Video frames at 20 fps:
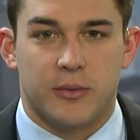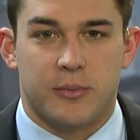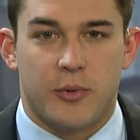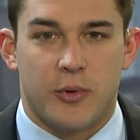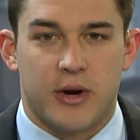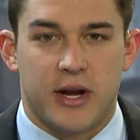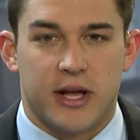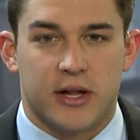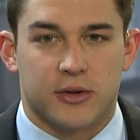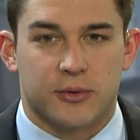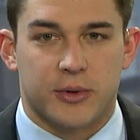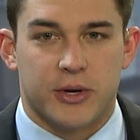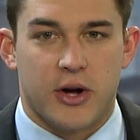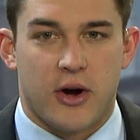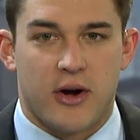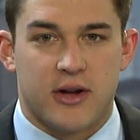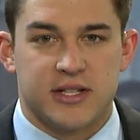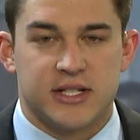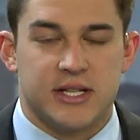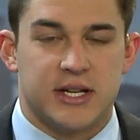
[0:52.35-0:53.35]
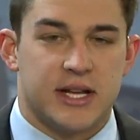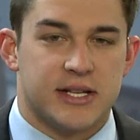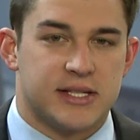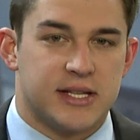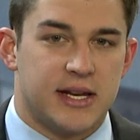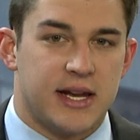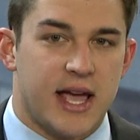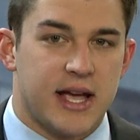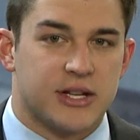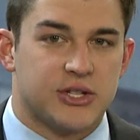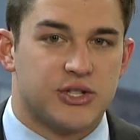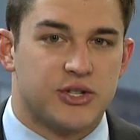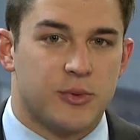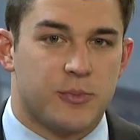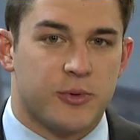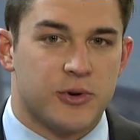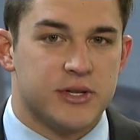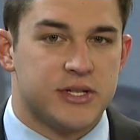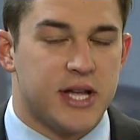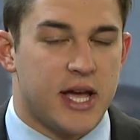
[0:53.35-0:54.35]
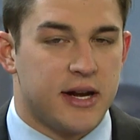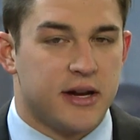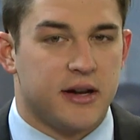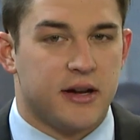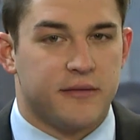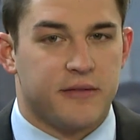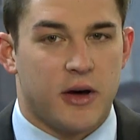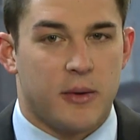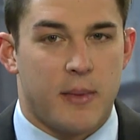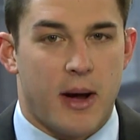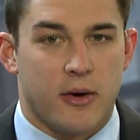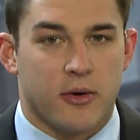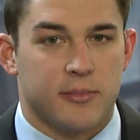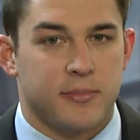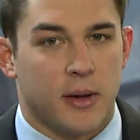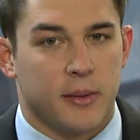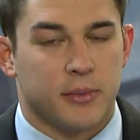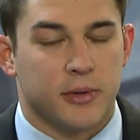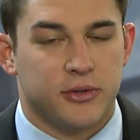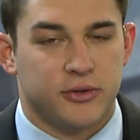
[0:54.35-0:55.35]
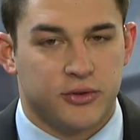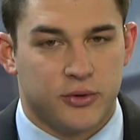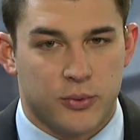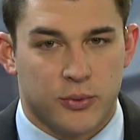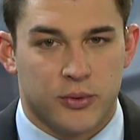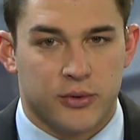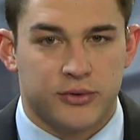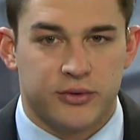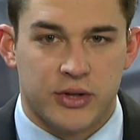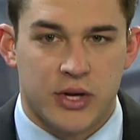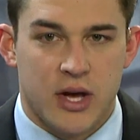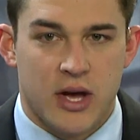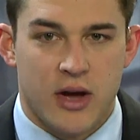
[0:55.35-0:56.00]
appoint Hillary Austin as the next superintendent of Elmira Public Schools.